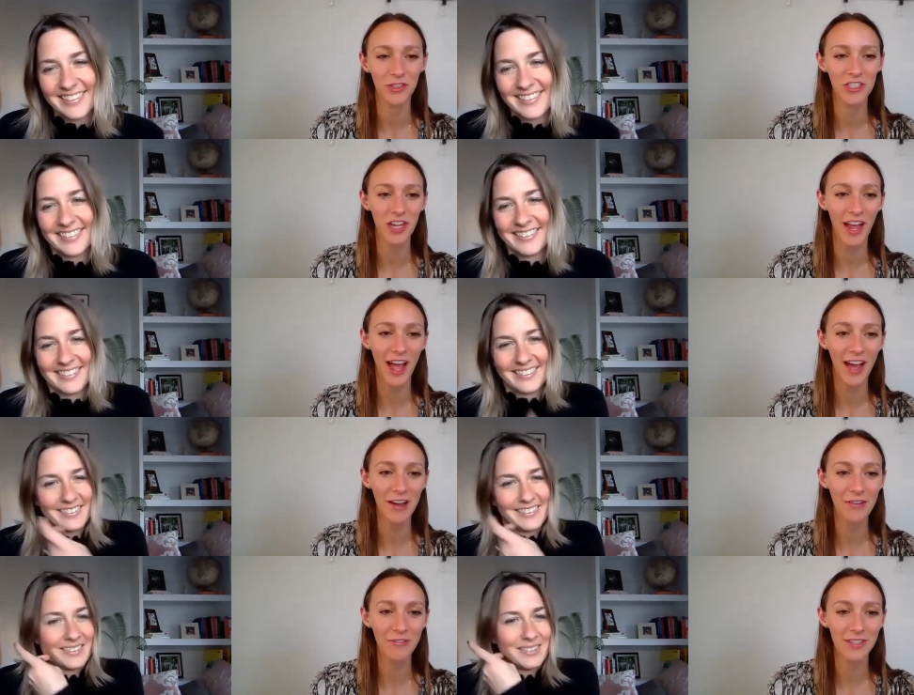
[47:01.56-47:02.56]
Speaker 1: trish i
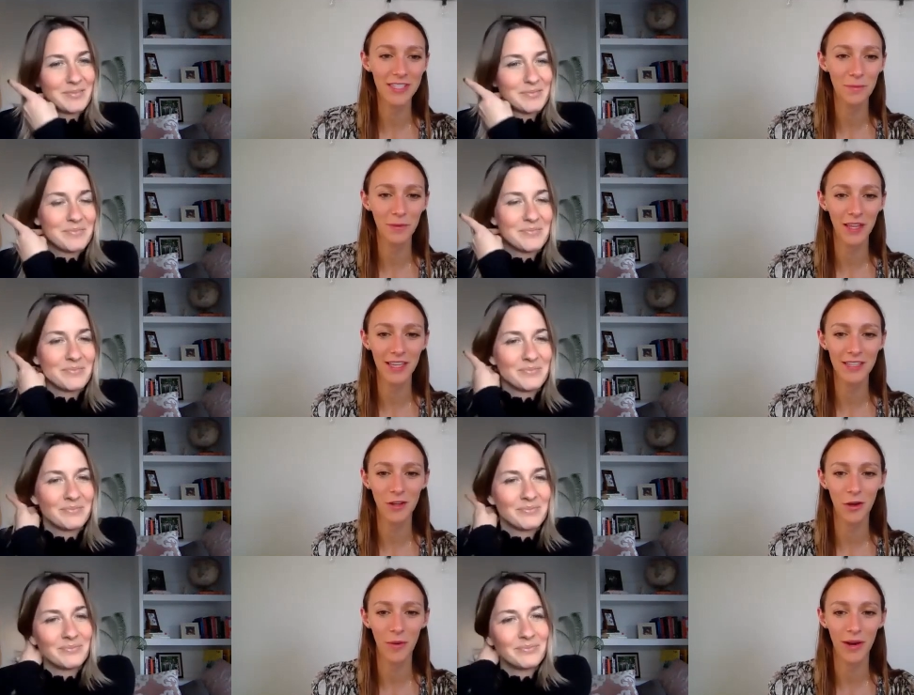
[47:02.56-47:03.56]
have some links
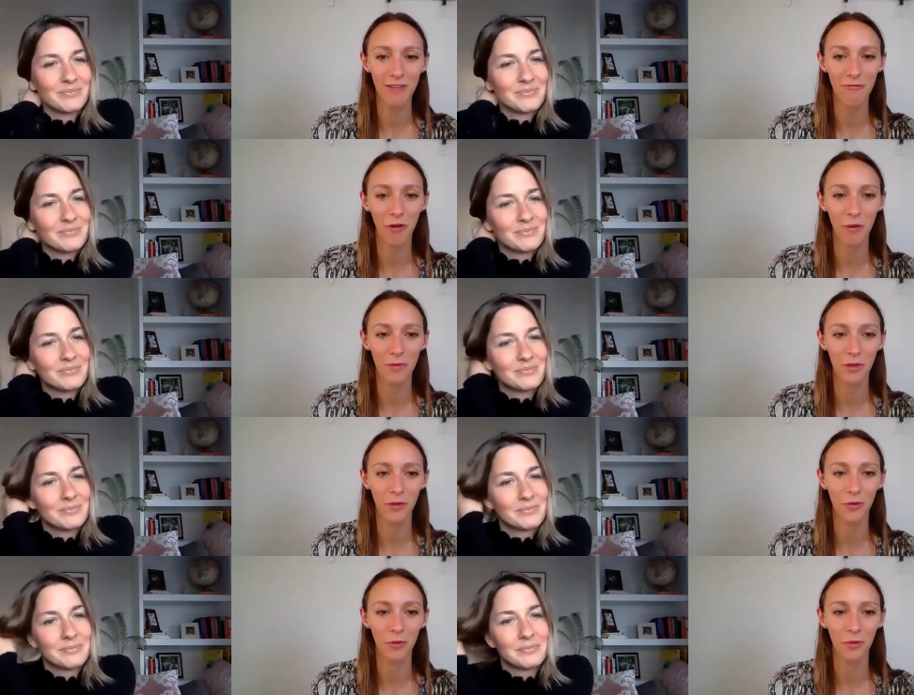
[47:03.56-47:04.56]
already from
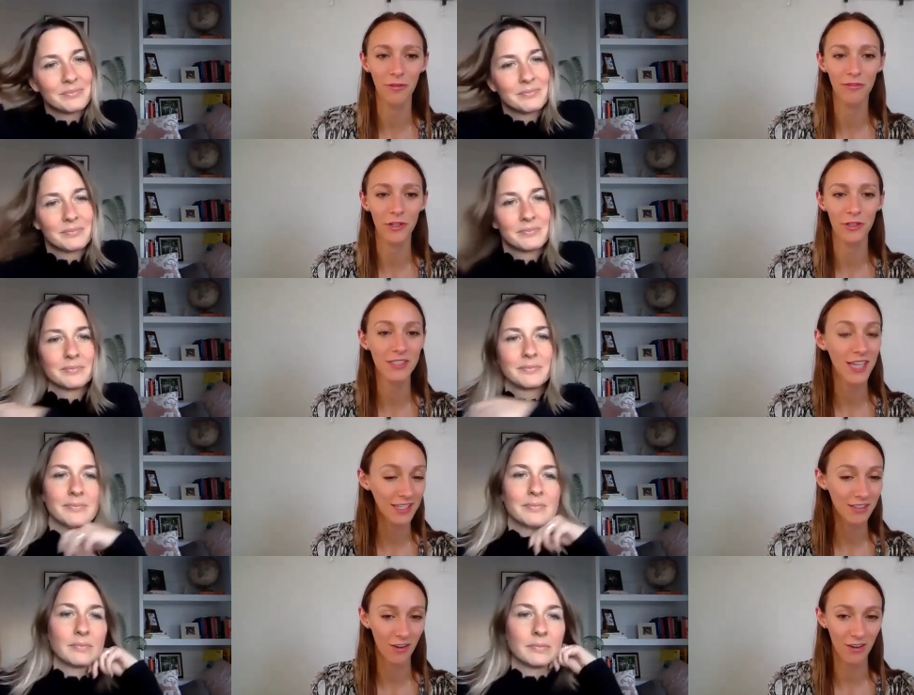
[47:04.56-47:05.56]
you for your
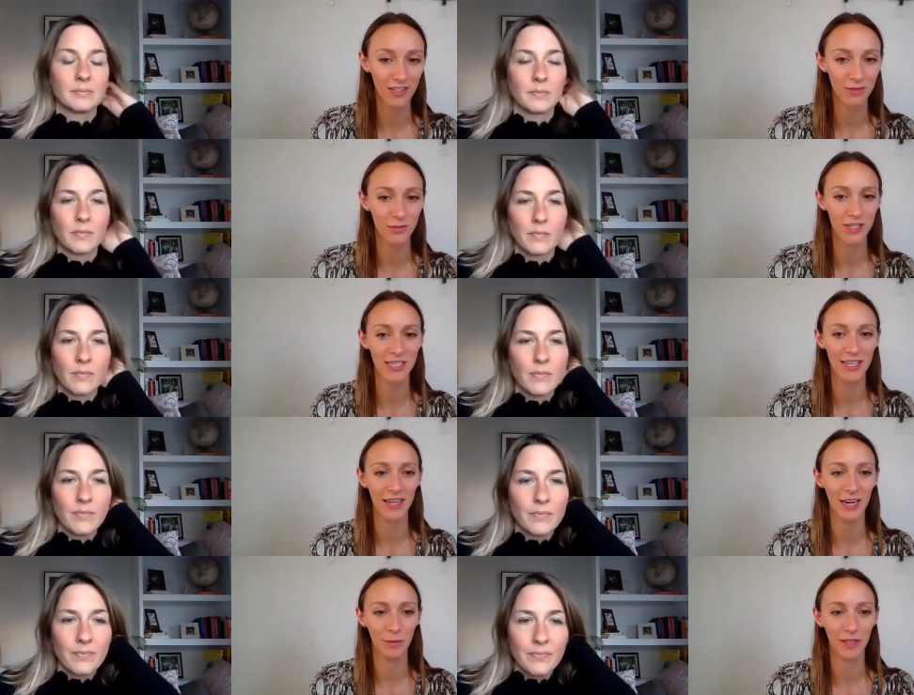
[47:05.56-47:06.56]
ted talks which i said
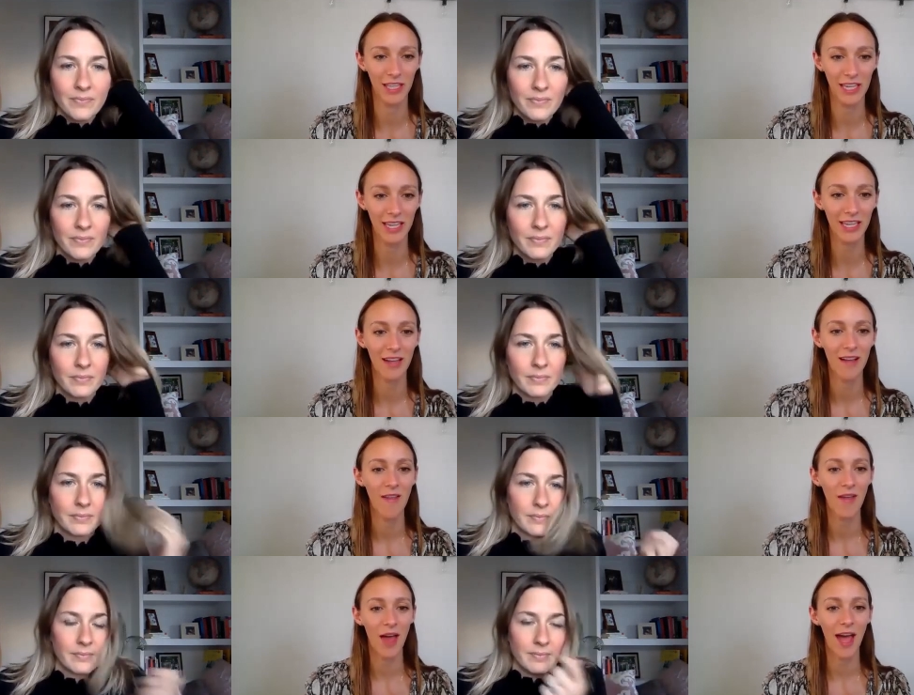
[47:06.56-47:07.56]
that i would link
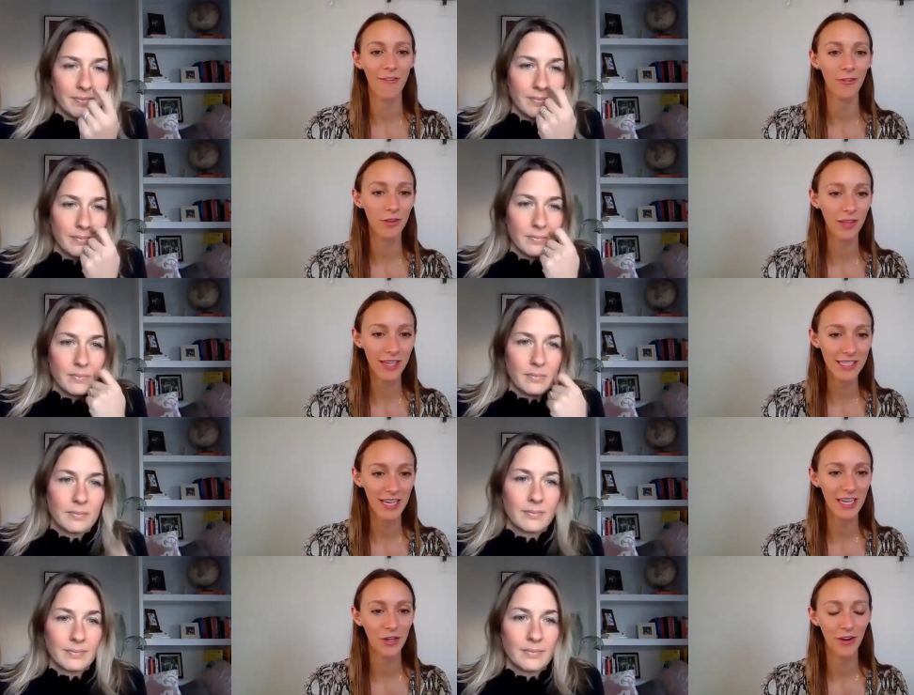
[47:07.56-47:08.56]
i have your
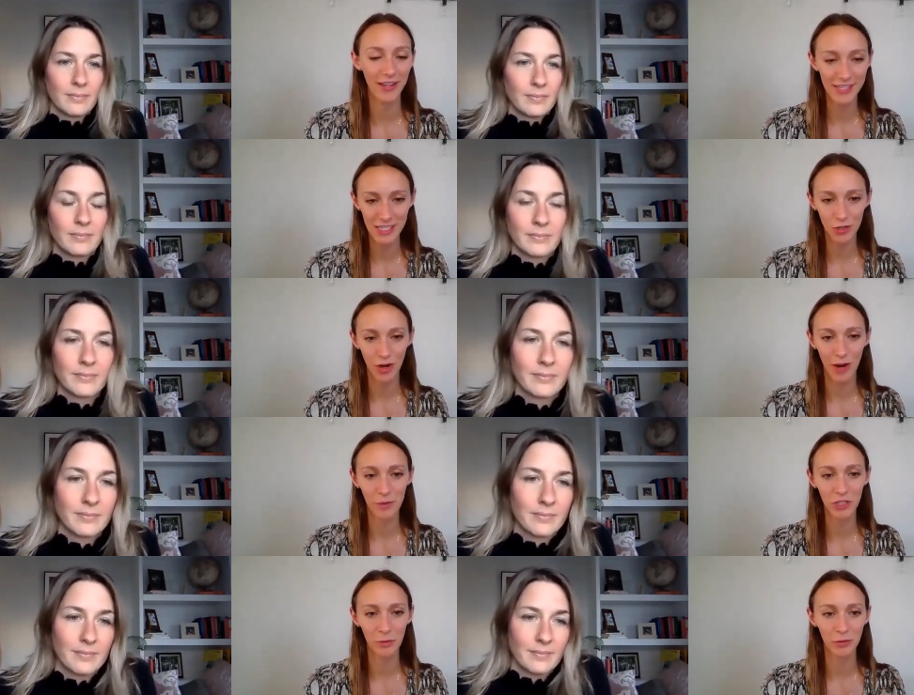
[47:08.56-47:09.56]
linkedin your instagram
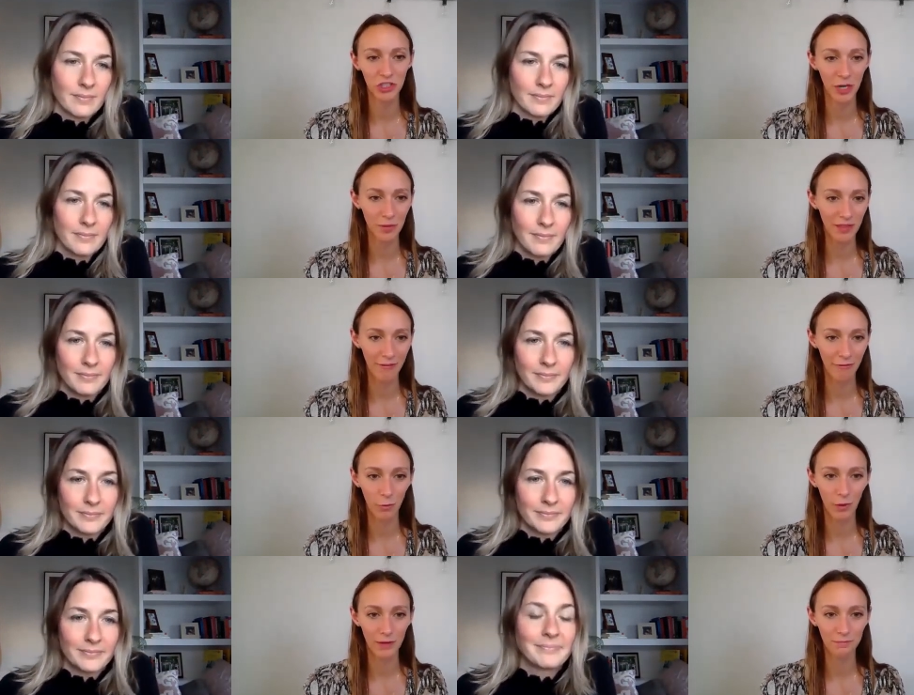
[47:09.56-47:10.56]
which i will share with
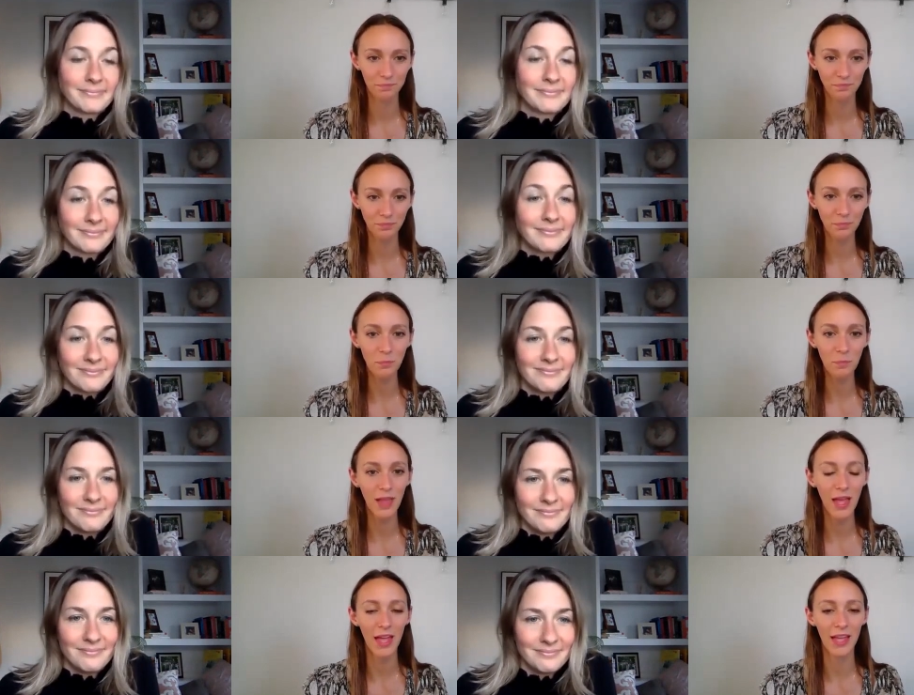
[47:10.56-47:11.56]
everyone
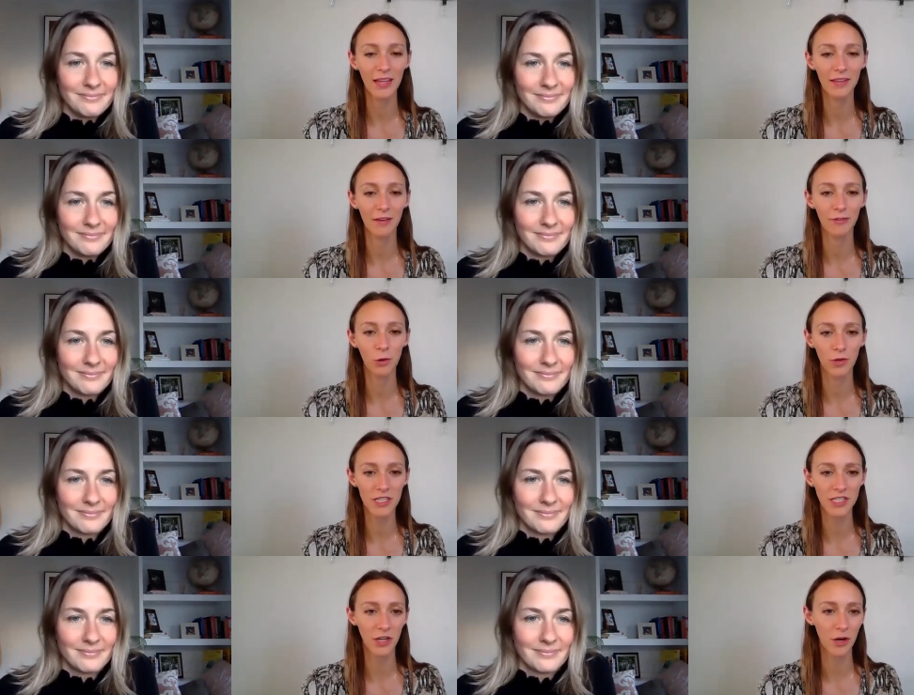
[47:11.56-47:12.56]
and of
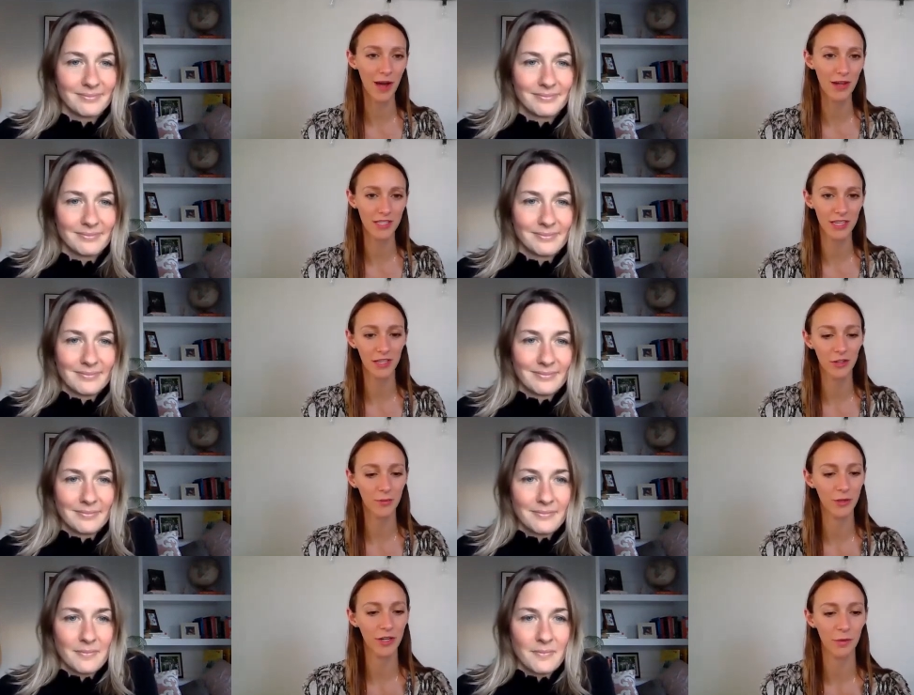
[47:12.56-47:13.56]
course the co-housing
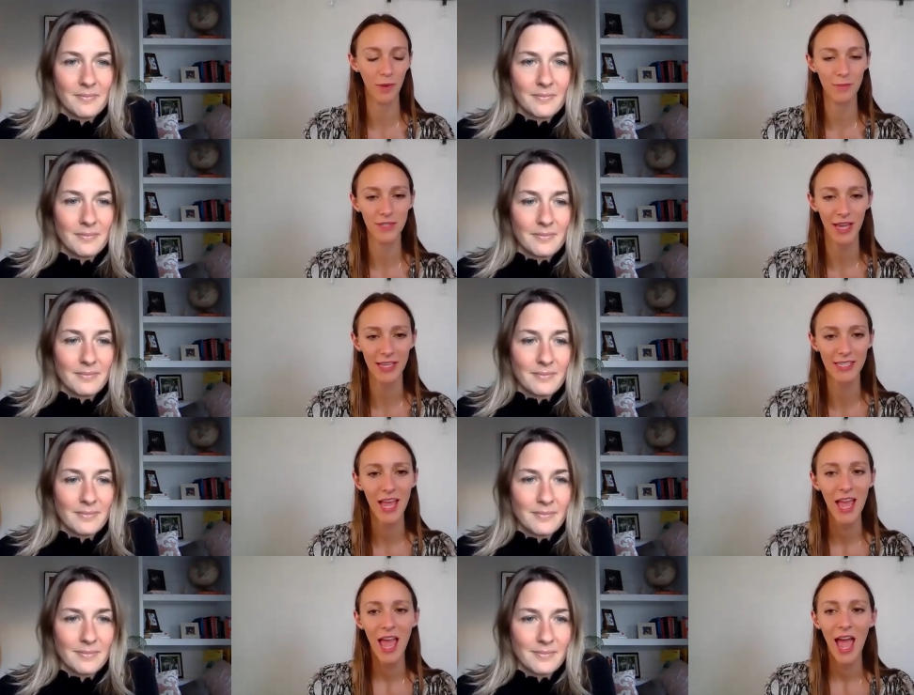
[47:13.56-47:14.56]
community websites.
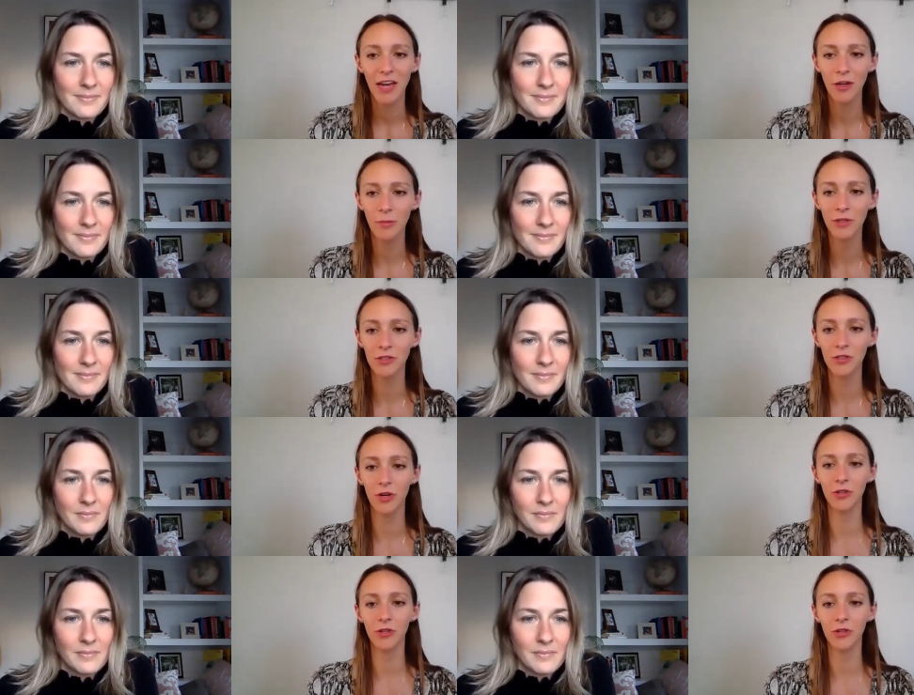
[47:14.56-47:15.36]
And you mentioned